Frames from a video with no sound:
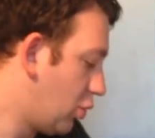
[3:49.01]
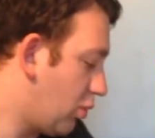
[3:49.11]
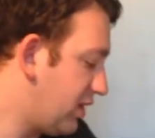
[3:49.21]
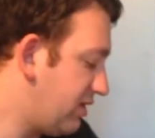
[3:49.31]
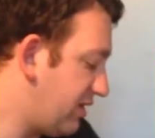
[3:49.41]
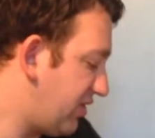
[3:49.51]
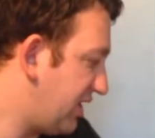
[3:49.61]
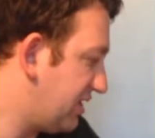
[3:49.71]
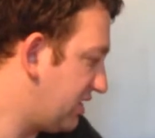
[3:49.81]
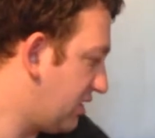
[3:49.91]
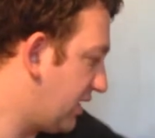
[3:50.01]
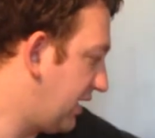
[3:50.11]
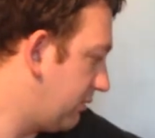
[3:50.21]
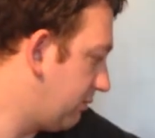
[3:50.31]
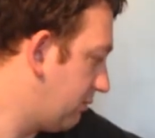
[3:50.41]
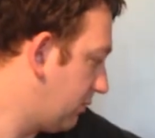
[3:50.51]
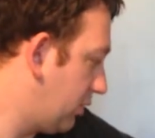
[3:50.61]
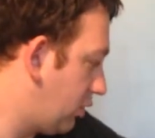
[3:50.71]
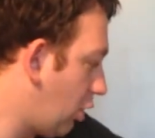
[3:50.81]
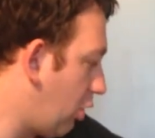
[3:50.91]
One of the things that I
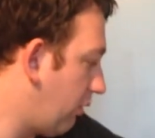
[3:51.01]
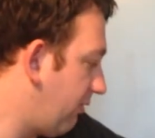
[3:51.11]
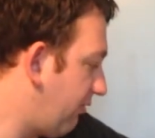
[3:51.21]
got